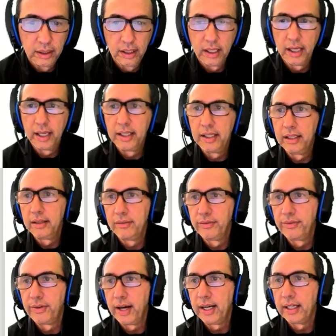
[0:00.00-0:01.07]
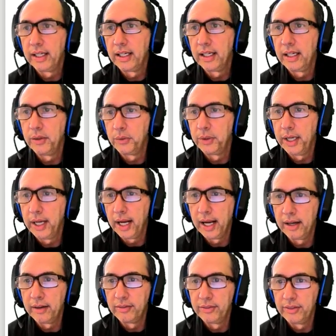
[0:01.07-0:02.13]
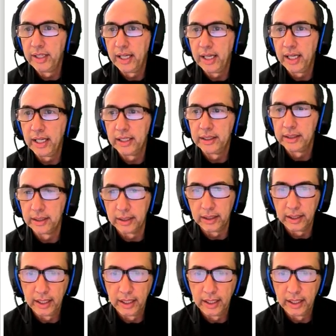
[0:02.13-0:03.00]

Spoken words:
And finally, we have the answer.